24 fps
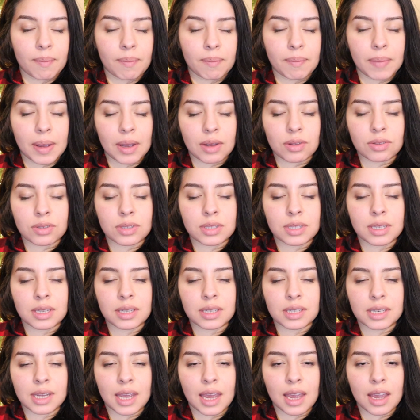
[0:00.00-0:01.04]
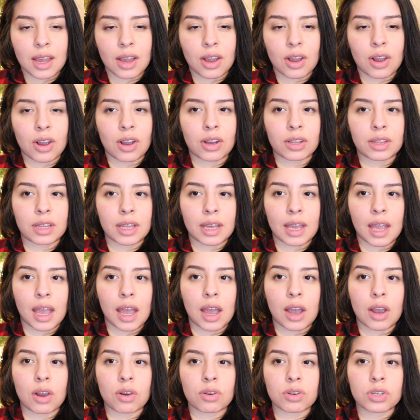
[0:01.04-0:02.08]
bouncing Dea on the
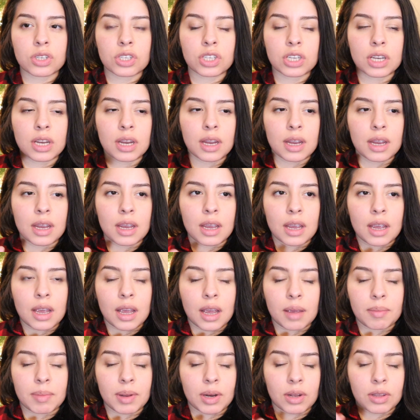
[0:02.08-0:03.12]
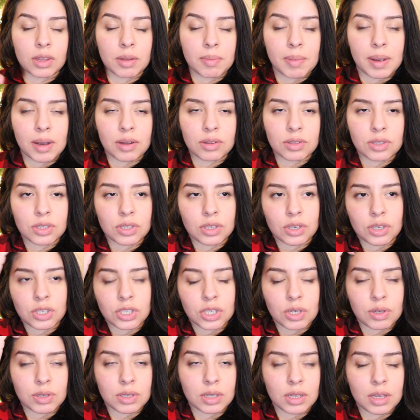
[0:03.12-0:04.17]
couch, on the bouncer,
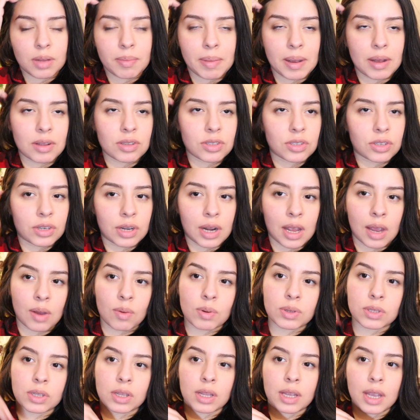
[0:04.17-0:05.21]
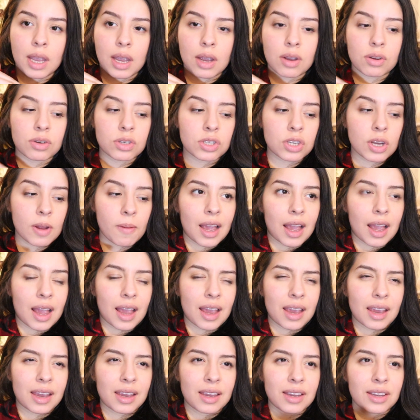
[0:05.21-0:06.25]
she was on the bouncer and I was on the couch,
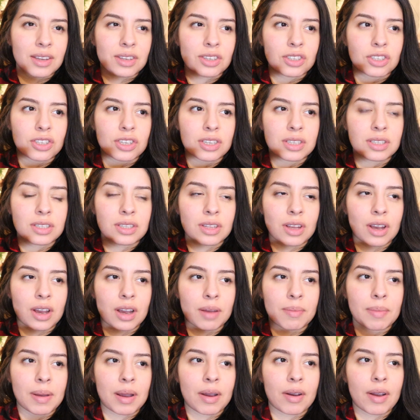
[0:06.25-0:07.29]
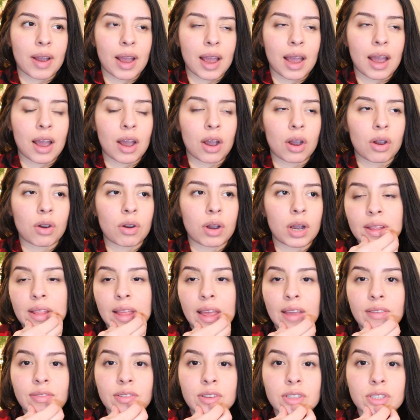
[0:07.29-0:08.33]
I just thought about how
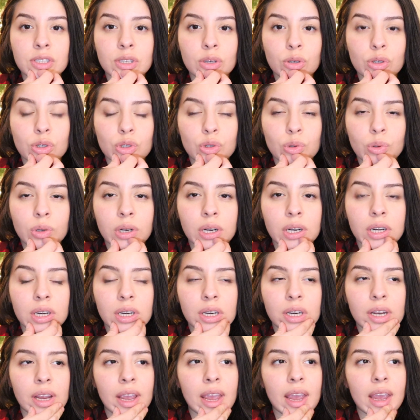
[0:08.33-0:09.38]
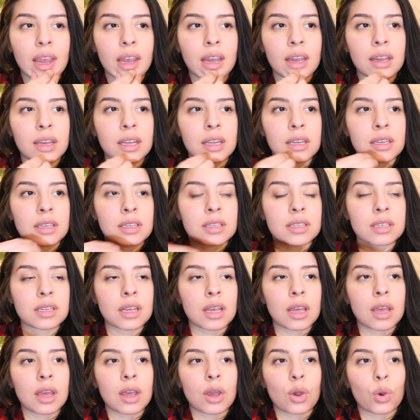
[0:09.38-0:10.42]
life is so short and
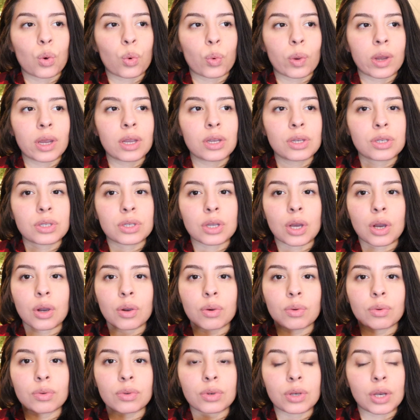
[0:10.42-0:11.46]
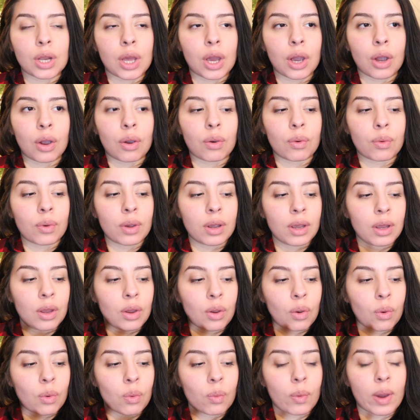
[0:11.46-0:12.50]
we don't know
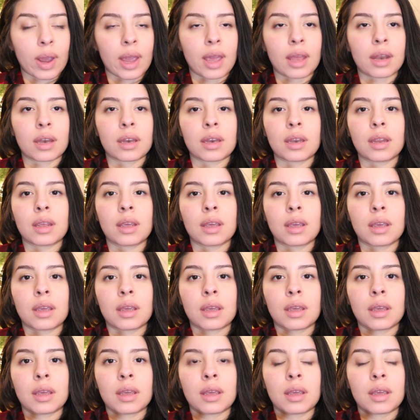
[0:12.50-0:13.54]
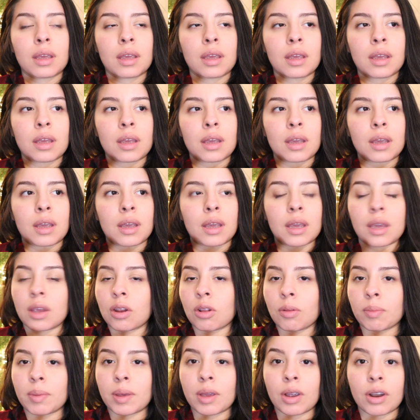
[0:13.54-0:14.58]
when
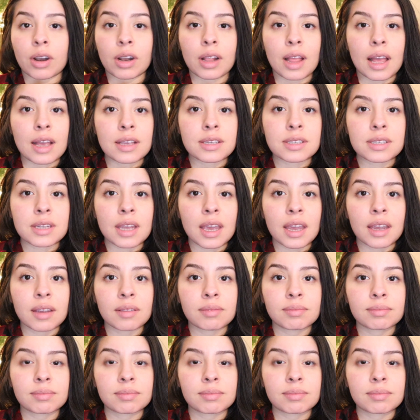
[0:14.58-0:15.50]
it'll be our last day.